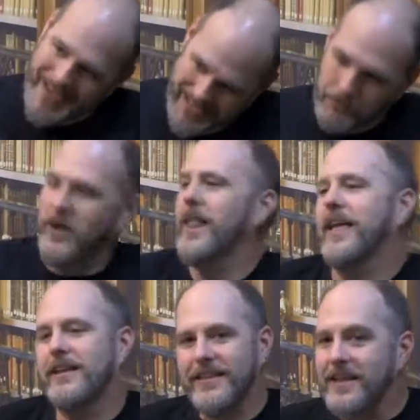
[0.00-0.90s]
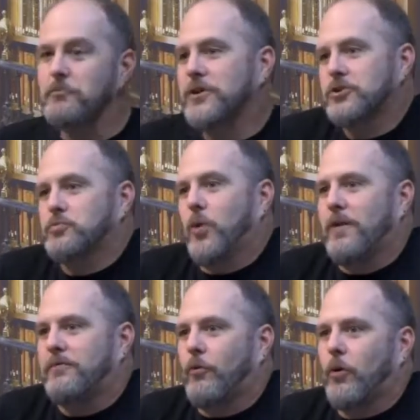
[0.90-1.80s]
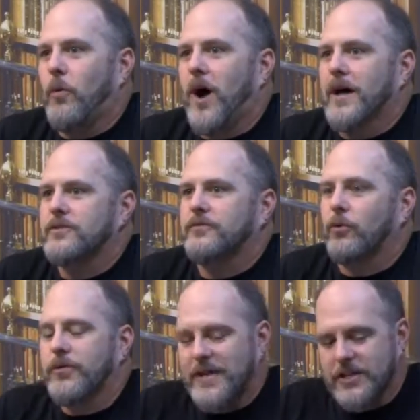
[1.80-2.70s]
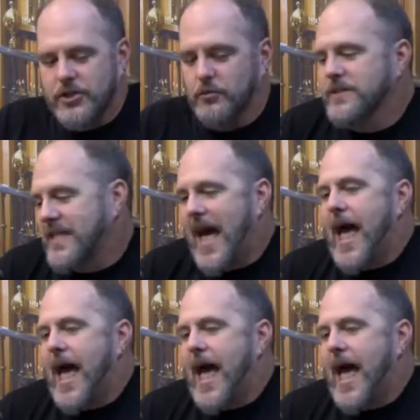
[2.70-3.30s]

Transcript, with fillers: hit one, which is what four was. Yeah. Addition edition was that.